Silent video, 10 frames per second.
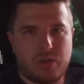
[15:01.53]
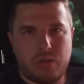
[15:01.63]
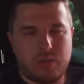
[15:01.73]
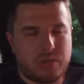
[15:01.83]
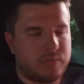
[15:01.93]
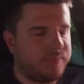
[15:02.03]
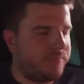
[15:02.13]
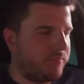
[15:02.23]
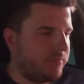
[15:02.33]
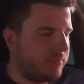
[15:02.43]
old.
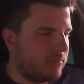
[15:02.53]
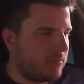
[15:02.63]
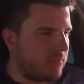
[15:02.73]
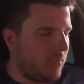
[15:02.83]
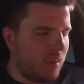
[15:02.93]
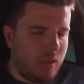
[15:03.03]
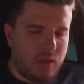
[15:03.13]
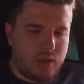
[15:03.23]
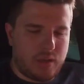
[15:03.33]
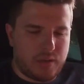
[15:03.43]

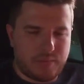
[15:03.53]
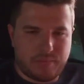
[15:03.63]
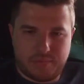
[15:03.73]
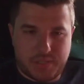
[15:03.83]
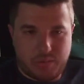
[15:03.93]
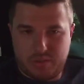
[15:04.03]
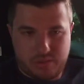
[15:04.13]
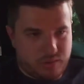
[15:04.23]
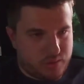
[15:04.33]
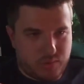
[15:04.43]

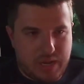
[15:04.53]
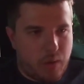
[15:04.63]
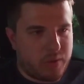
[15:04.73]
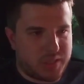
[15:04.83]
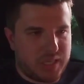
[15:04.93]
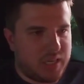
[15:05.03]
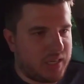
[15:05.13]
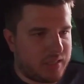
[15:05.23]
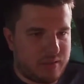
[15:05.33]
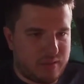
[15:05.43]
That was
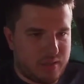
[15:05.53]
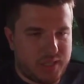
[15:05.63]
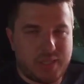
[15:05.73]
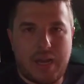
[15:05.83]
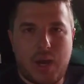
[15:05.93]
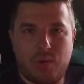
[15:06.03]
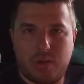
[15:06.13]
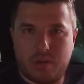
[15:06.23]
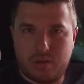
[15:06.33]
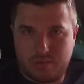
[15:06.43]
it. It
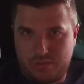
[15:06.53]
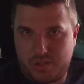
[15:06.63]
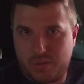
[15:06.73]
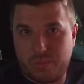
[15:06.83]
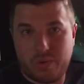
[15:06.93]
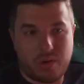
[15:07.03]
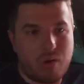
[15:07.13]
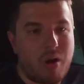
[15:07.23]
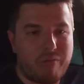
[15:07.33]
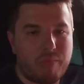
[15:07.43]
allowed a
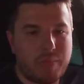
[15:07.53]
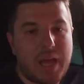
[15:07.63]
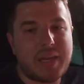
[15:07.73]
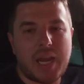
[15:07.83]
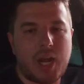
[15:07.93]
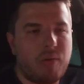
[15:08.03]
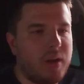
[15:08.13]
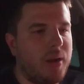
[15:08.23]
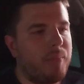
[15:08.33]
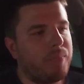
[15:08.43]
car from that
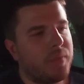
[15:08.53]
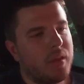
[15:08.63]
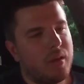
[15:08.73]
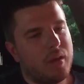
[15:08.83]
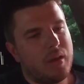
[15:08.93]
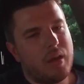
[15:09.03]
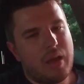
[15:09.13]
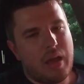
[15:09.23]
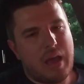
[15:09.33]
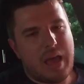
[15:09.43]
area,
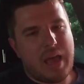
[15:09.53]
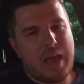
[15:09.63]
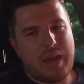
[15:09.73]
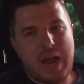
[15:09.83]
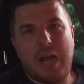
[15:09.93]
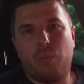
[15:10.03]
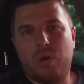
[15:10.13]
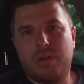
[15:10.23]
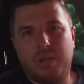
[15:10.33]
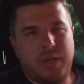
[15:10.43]
and I
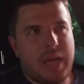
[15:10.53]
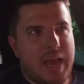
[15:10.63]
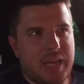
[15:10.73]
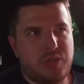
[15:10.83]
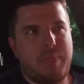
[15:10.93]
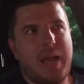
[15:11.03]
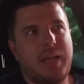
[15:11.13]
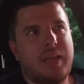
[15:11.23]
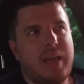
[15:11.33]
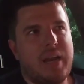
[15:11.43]
wanted a
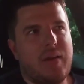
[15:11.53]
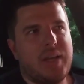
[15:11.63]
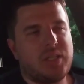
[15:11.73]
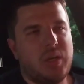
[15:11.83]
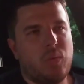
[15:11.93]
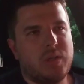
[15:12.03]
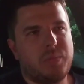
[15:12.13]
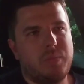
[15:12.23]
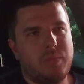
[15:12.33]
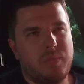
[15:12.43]
hatchback, and I actually was
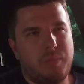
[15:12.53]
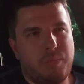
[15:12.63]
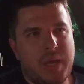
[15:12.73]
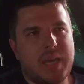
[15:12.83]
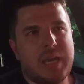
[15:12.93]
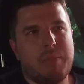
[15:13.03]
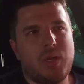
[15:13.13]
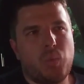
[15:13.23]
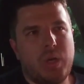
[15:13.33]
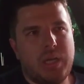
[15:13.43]
picking
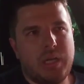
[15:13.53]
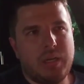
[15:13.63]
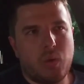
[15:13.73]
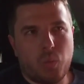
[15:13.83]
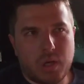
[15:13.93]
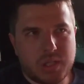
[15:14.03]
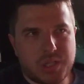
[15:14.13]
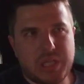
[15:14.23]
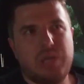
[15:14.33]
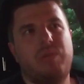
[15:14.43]
between a 1
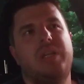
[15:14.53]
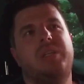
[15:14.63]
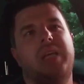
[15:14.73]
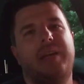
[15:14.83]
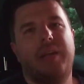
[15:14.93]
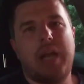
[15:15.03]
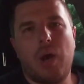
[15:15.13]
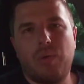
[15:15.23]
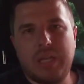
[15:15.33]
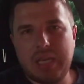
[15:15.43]
Series and an
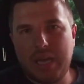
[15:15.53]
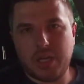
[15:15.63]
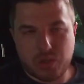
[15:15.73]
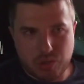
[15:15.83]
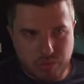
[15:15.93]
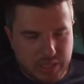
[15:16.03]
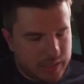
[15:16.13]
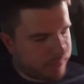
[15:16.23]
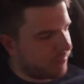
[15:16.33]
Audi A3,